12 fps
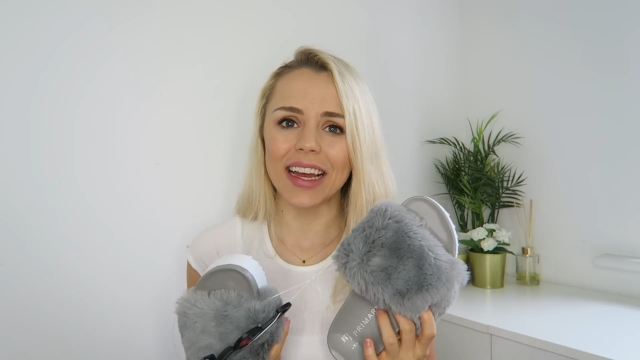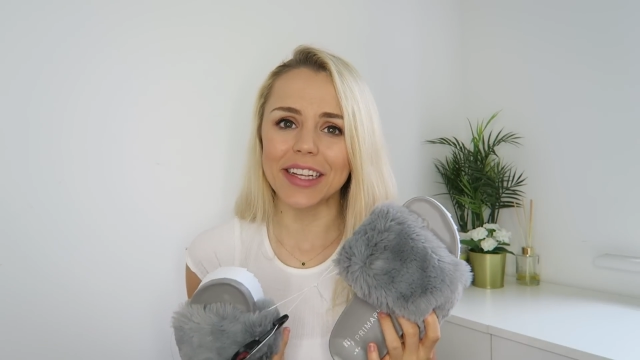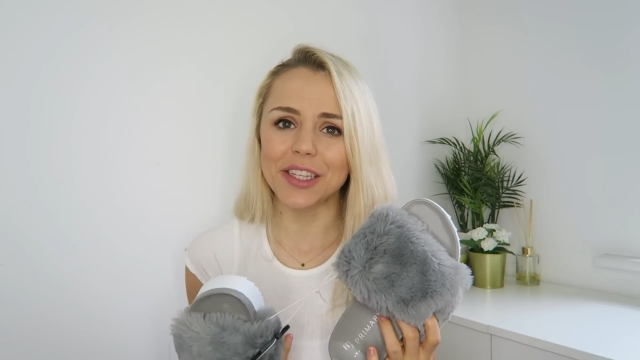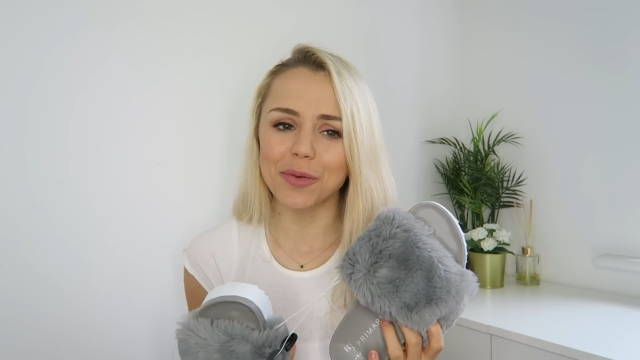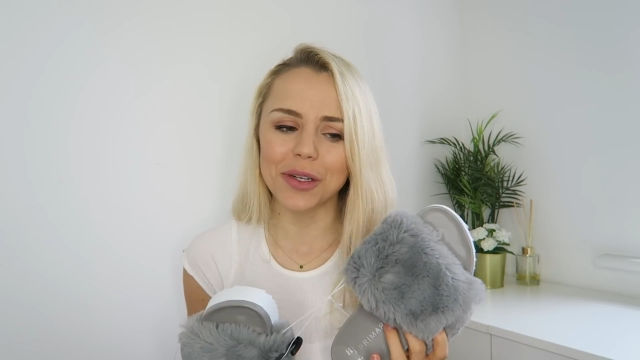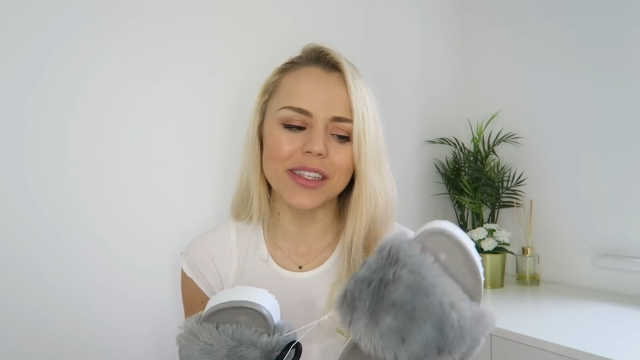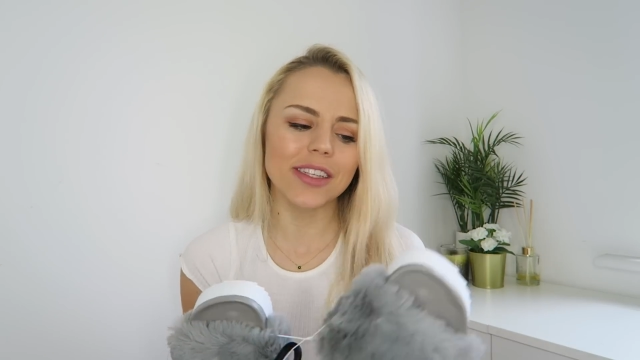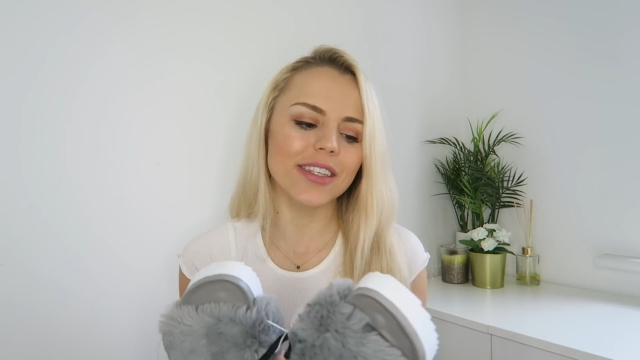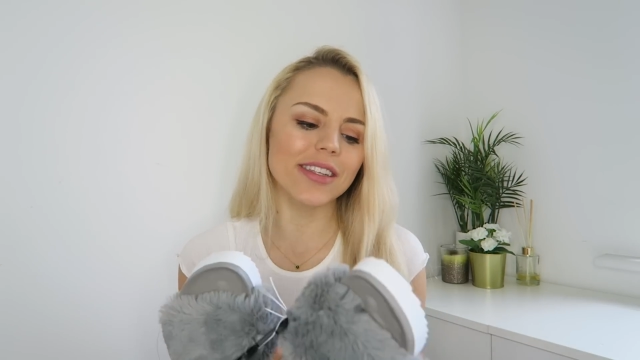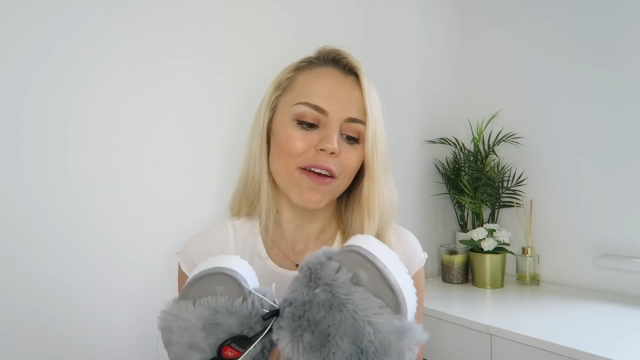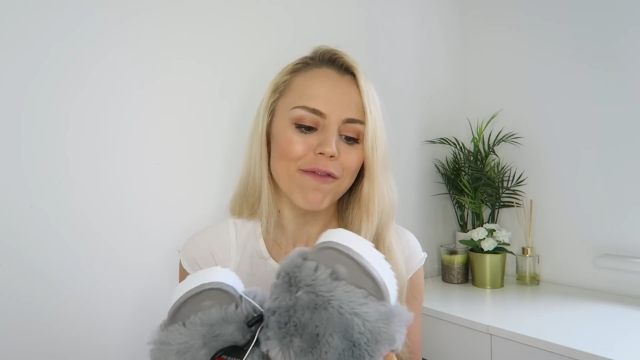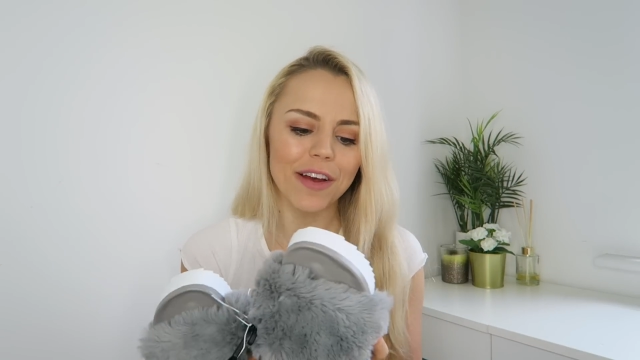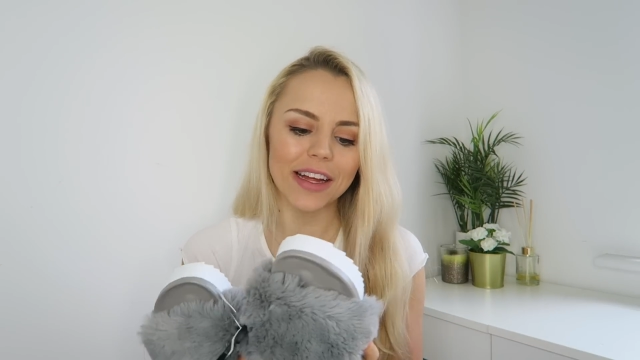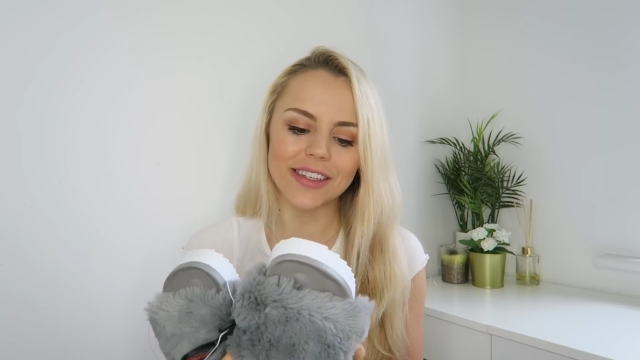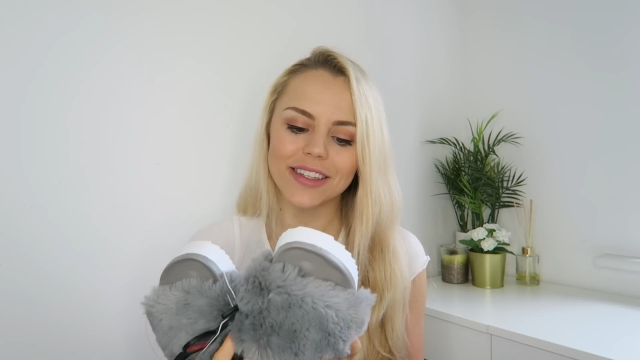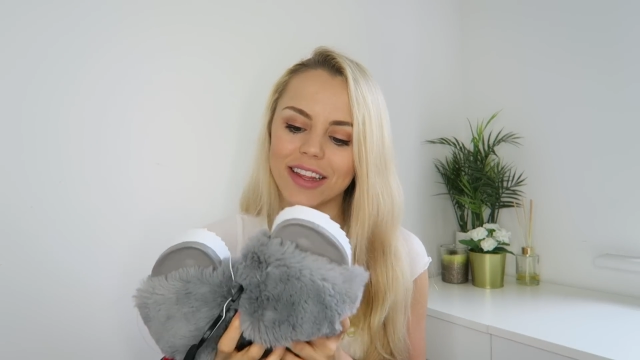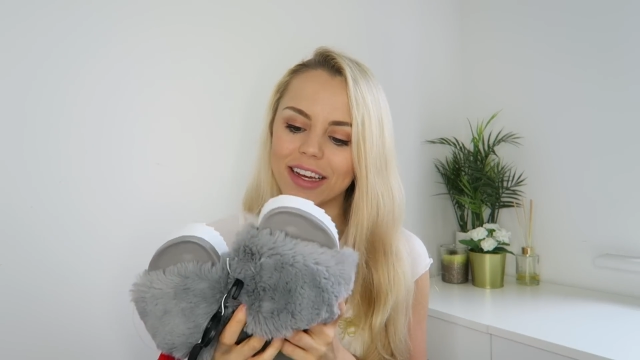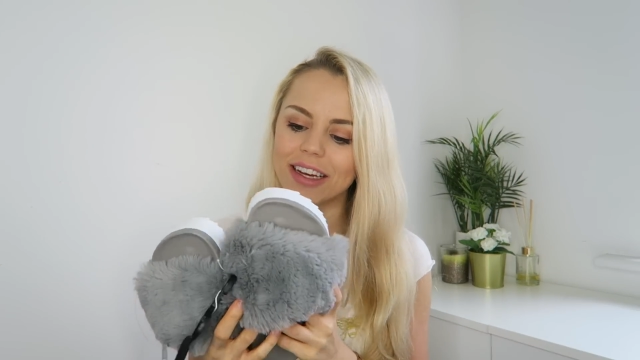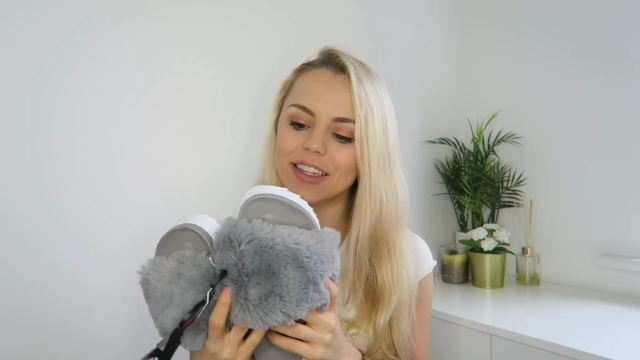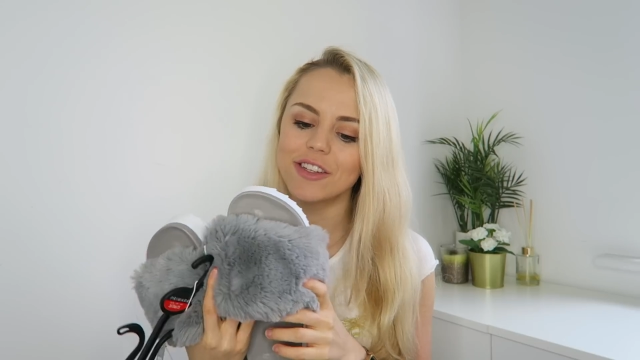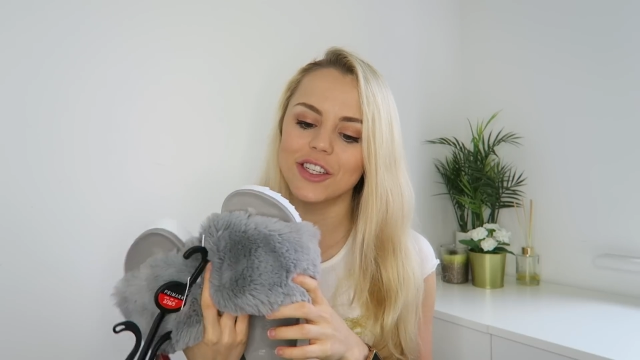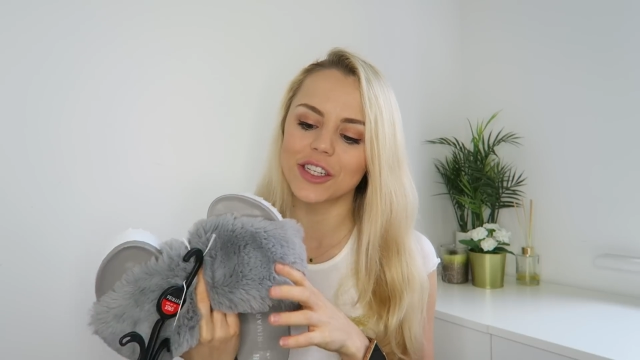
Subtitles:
kids ones because I fit into the kids